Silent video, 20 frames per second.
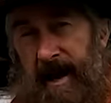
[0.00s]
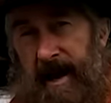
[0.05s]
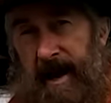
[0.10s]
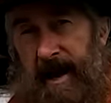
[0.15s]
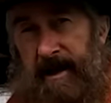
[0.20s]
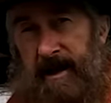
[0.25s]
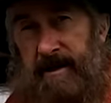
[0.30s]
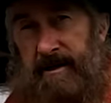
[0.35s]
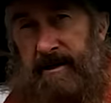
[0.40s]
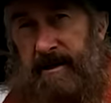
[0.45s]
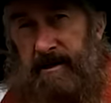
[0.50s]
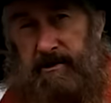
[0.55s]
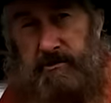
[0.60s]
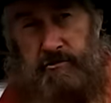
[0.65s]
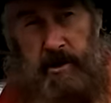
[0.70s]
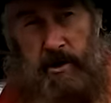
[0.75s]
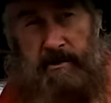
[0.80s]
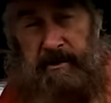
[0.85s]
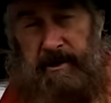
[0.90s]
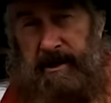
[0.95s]
and
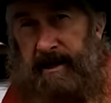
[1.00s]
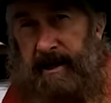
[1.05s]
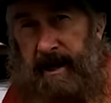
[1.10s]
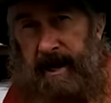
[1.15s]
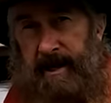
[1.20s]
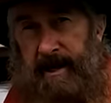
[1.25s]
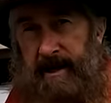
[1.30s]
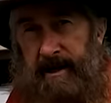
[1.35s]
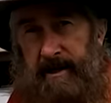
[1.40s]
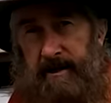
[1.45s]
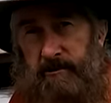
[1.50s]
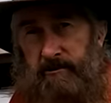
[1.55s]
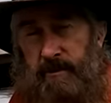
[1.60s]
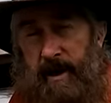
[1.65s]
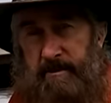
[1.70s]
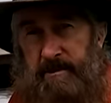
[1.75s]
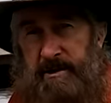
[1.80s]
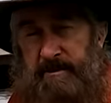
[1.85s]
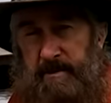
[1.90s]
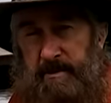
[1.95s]
drop it in any
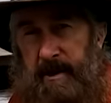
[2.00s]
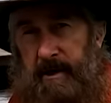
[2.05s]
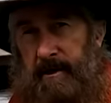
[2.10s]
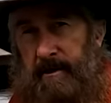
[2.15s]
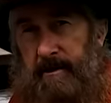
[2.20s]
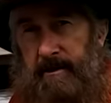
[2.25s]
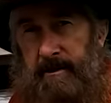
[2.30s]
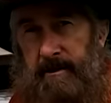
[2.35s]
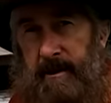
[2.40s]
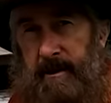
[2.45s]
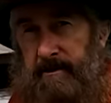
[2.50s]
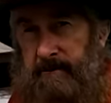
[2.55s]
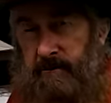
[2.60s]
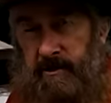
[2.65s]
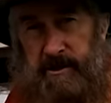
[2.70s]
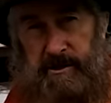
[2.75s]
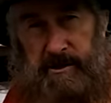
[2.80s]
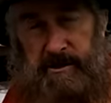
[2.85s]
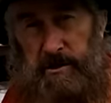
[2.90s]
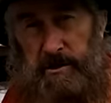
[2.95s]
rubbish bin
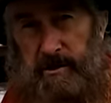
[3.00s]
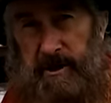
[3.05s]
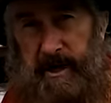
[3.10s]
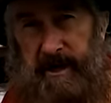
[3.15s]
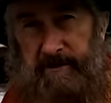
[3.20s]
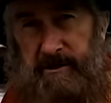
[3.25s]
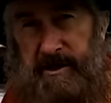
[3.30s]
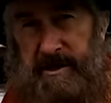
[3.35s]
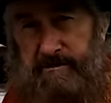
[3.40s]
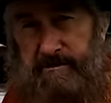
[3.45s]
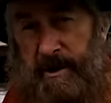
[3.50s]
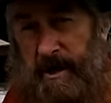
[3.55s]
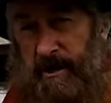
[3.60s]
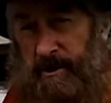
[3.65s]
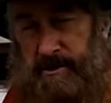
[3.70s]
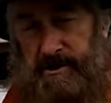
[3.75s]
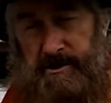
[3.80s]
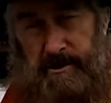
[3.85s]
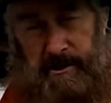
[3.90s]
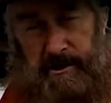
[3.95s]
because it's not going to have any
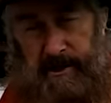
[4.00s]
smell, it's